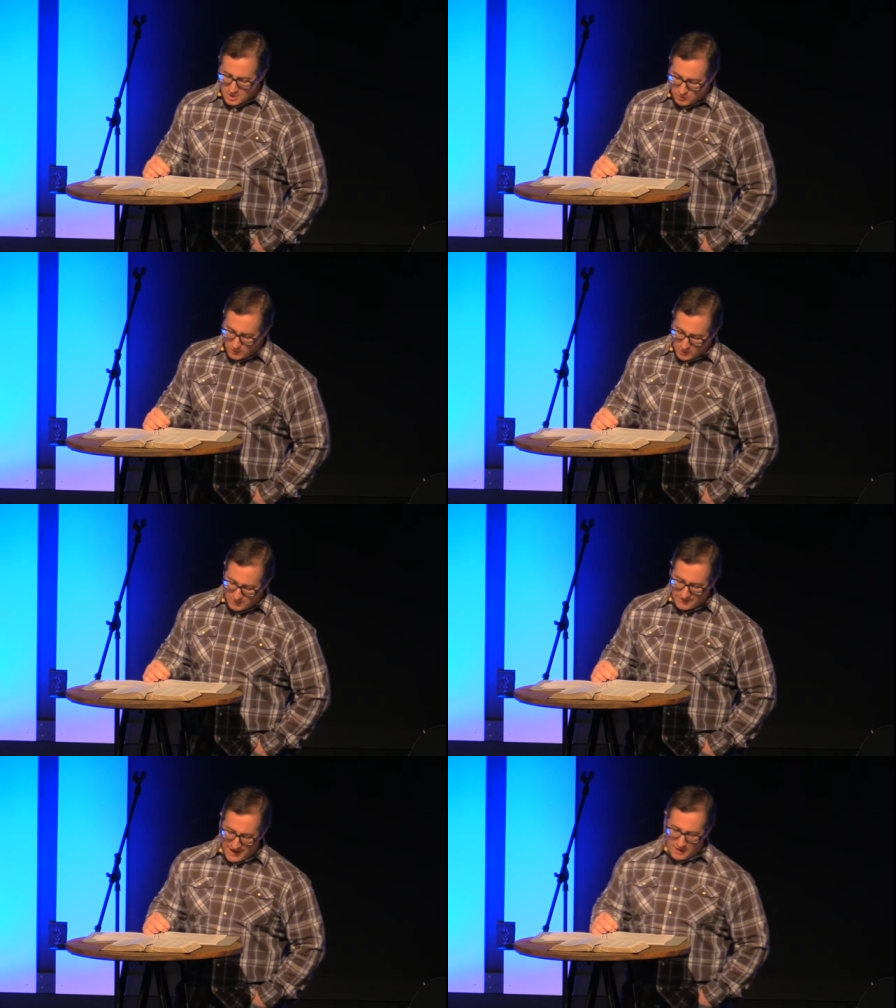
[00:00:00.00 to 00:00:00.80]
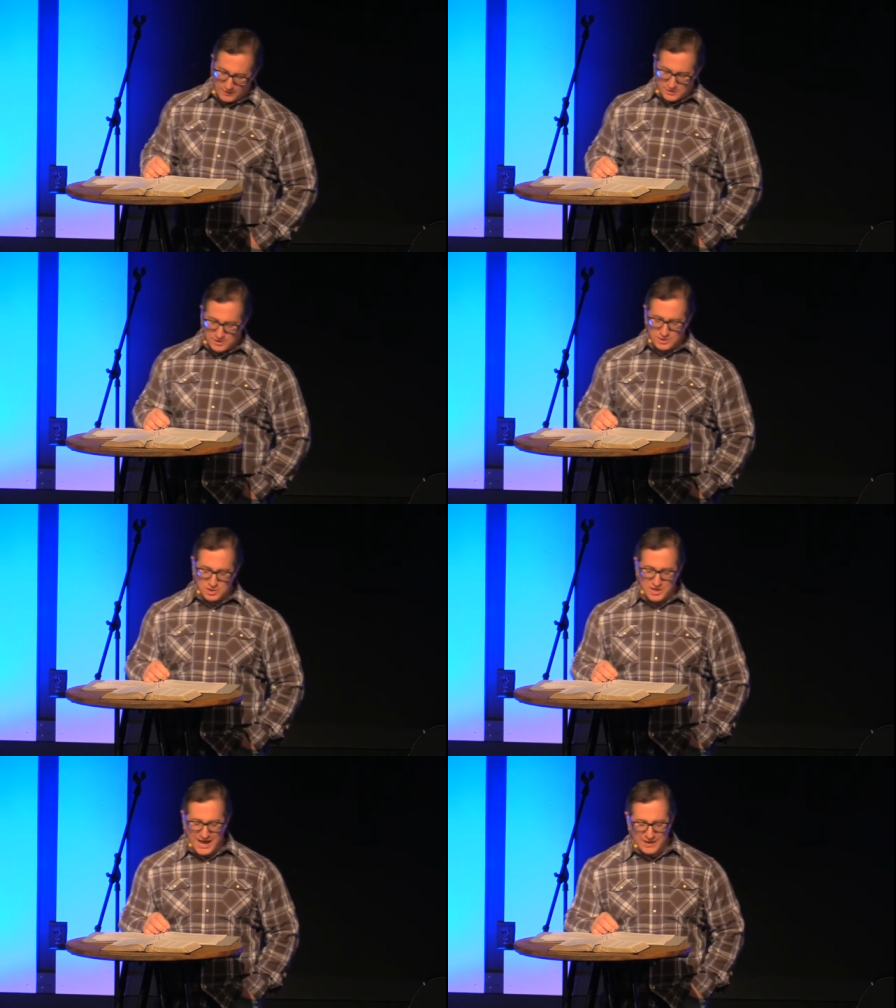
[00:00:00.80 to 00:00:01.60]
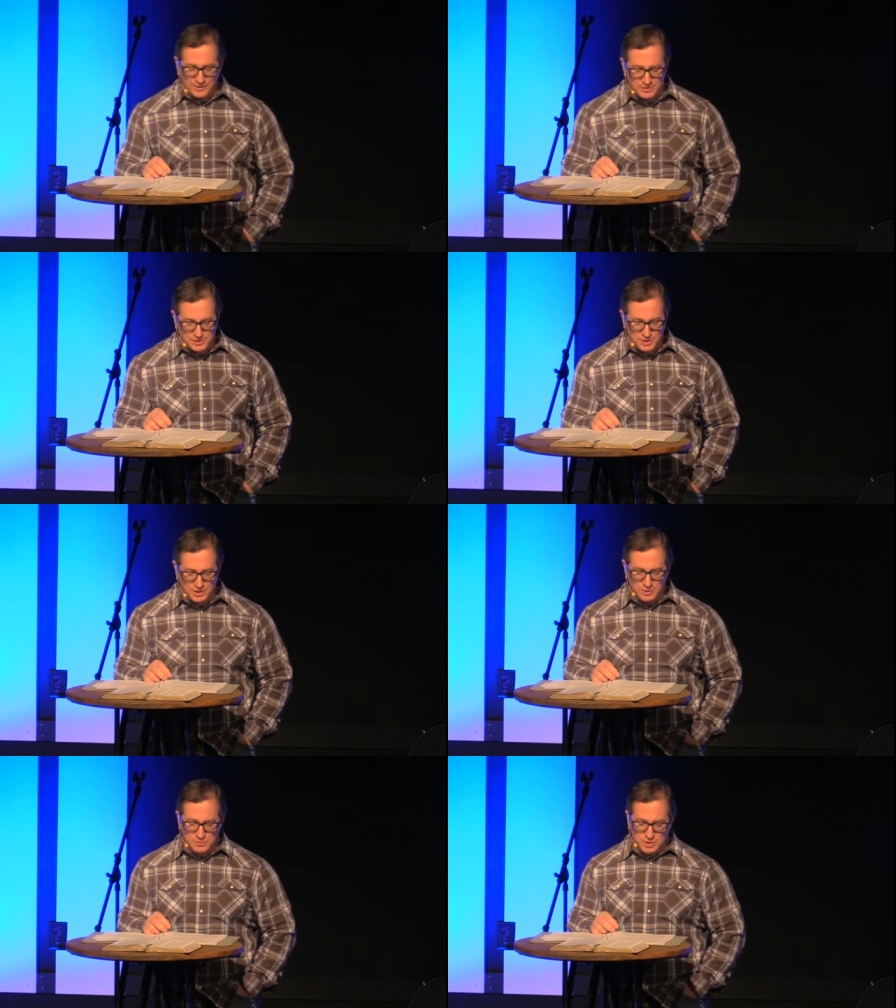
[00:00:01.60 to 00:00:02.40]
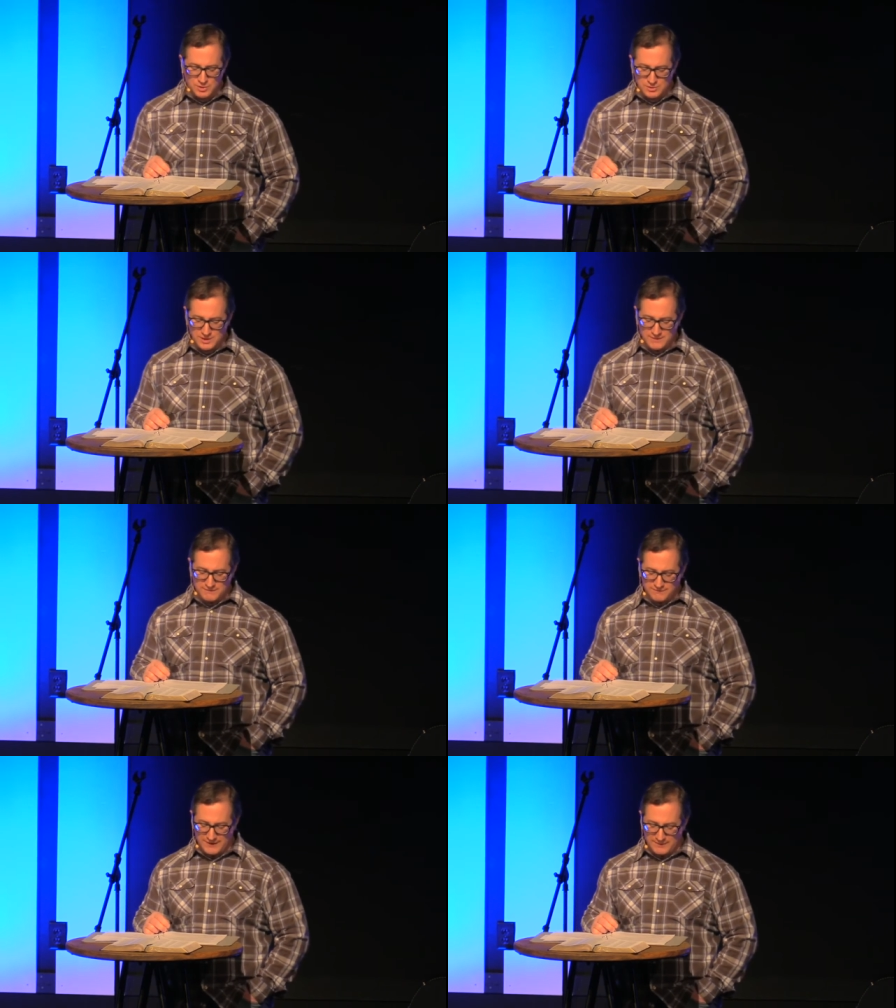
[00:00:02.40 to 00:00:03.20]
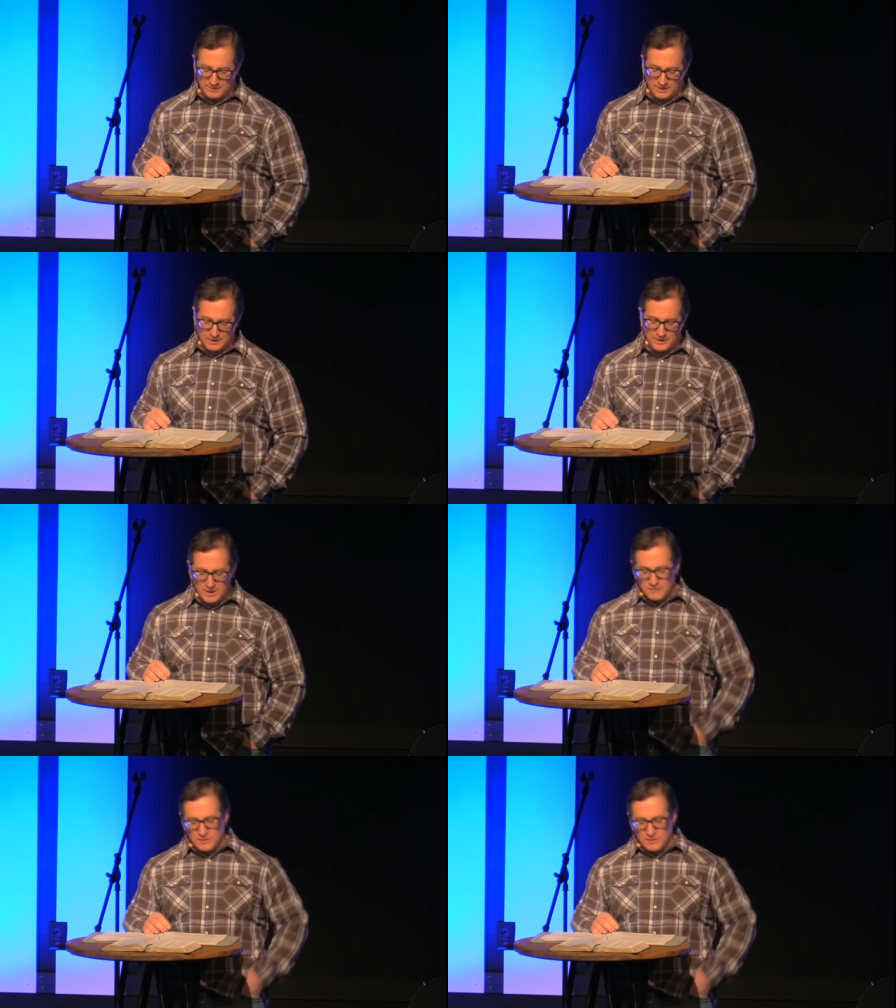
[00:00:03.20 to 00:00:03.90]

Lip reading: Coronavirus shatters New Jersey family.